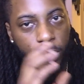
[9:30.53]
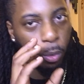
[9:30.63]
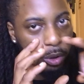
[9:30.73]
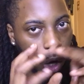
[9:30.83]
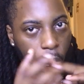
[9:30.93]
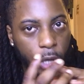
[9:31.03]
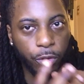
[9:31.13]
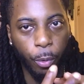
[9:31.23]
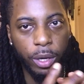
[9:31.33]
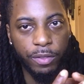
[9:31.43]
It was
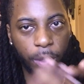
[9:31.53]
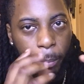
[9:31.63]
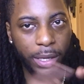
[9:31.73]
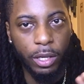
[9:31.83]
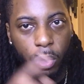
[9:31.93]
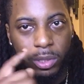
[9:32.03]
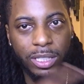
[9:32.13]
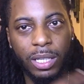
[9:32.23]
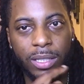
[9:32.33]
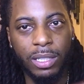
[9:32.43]
all three of them.
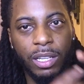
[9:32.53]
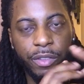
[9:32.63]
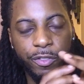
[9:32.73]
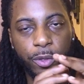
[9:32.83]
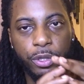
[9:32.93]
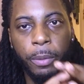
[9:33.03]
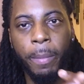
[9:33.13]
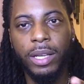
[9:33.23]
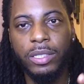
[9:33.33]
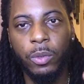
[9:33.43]
Migos, Young Thug, and Future
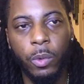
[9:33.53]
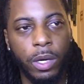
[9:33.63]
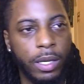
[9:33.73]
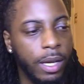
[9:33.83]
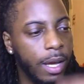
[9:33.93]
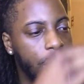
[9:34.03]
mixing one,